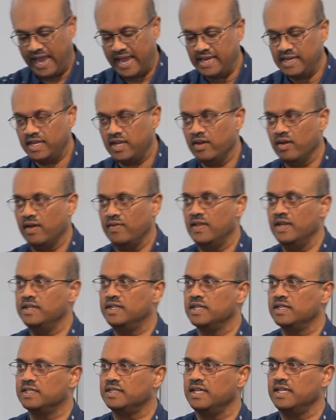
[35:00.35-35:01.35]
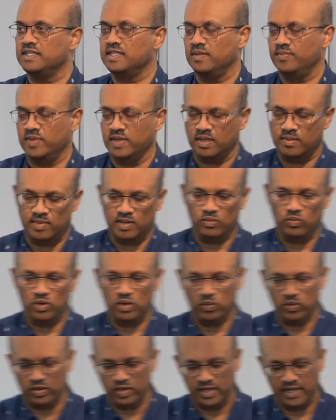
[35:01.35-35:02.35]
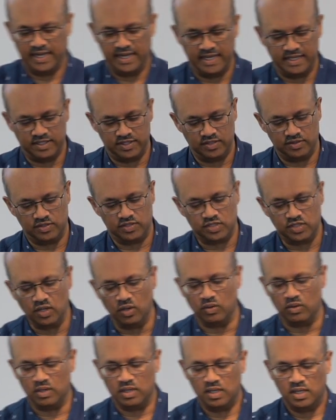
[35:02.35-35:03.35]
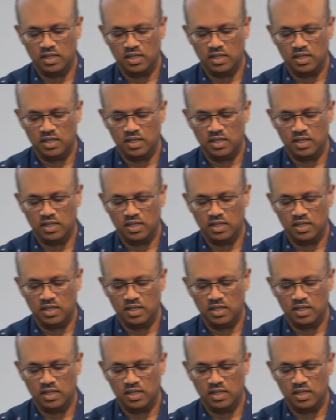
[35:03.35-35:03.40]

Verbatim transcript: end here and then just say something about where we're going to head to. So,